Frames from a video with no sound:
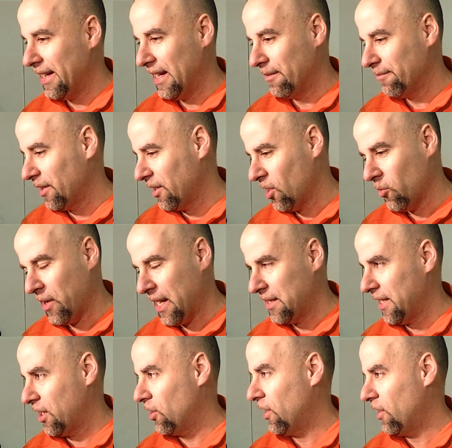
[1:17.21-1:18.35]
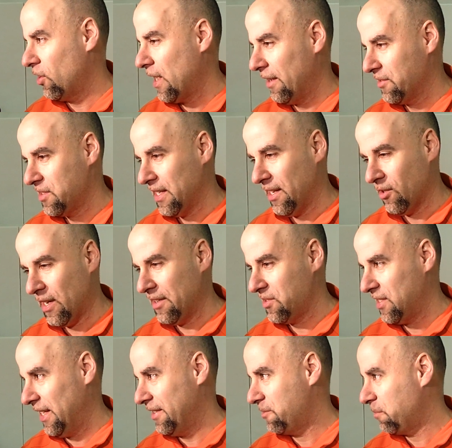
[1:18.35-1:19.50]
Um, but you know, we got to take care of Ohio State.
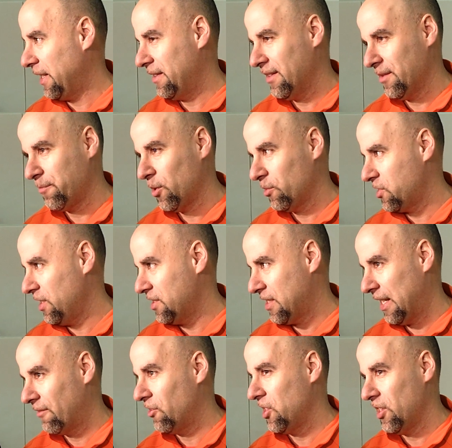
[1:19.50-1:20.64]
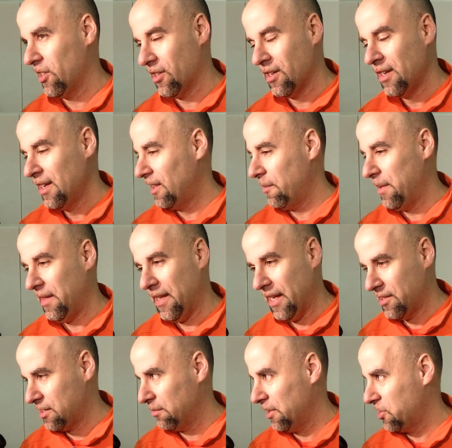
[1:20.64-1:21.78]
Ohio State's played in the postseason every year. They've been
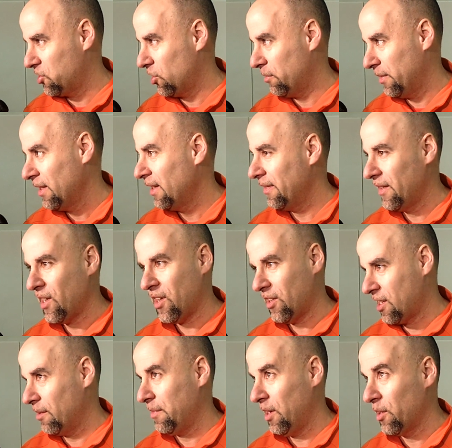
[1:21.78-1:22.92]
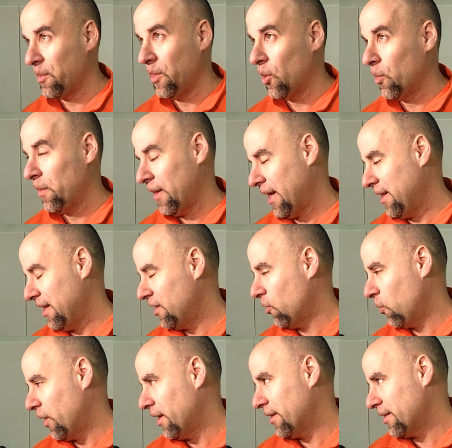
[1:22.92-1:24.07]
in the NCAA tournament. They're going to come here knowing they need
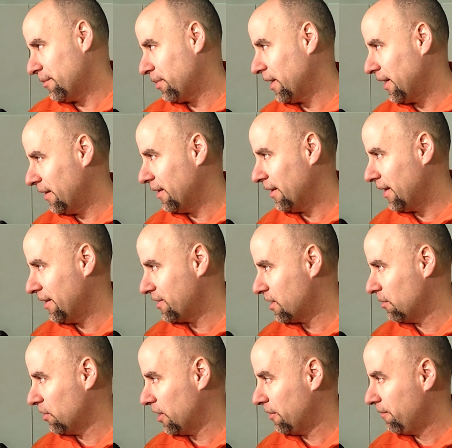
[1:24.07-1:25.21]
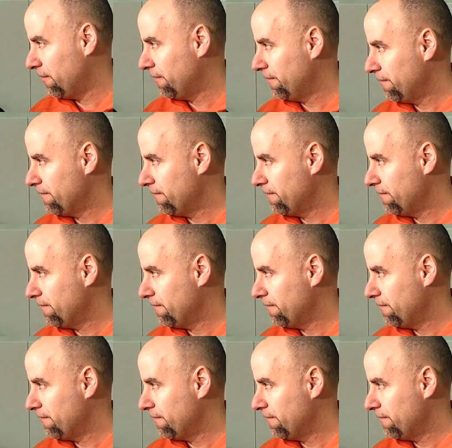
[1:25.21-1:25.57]
to win to play in the NCAA.